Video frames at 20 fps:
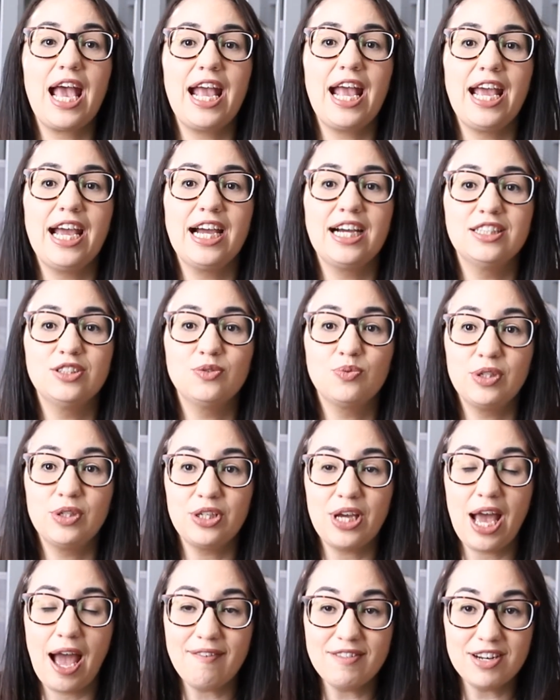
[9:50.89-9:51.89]
And when
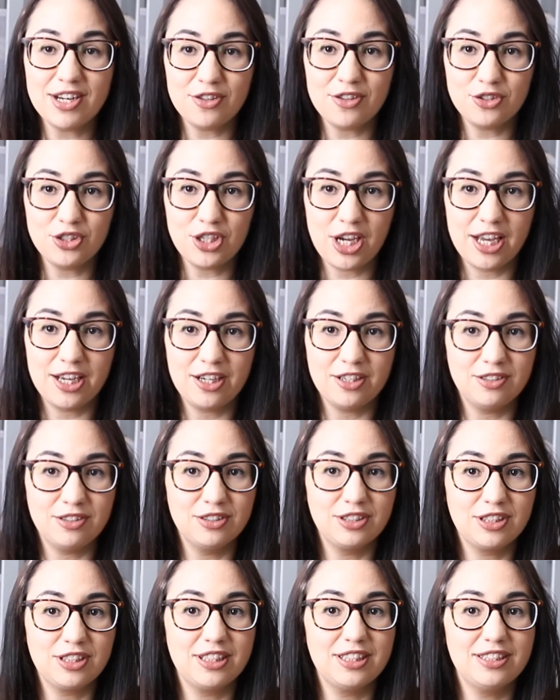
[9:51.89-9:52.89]
you have another
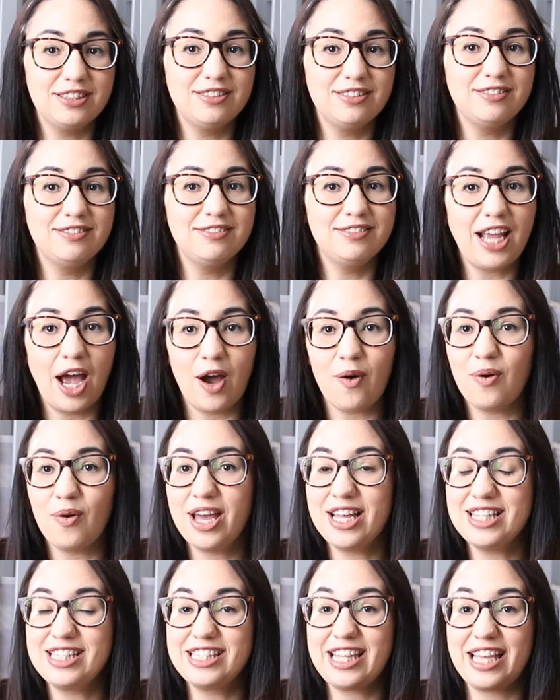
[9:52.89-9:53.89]
child, no,
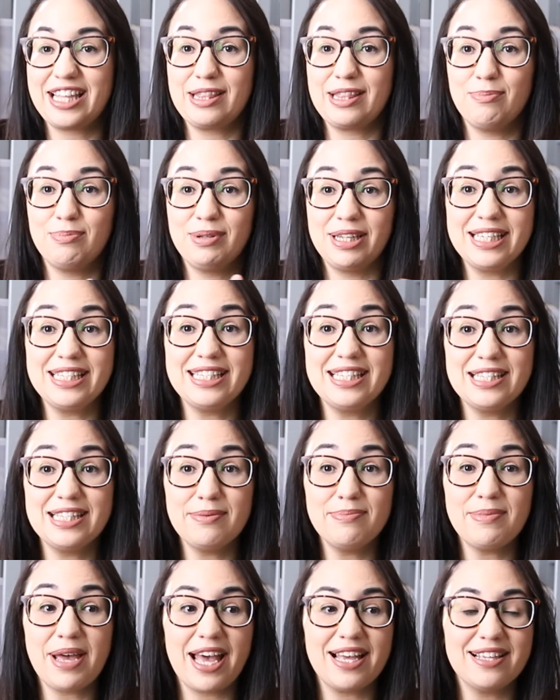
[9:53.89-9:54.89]
it's like the place is
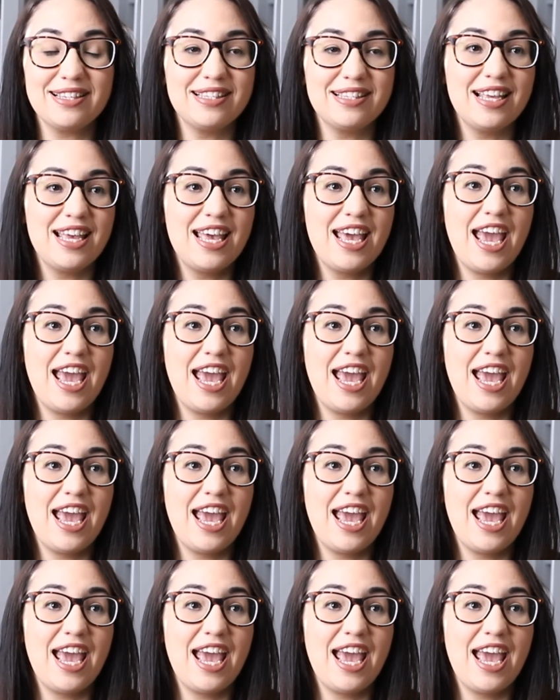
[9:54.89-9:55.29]
a mess,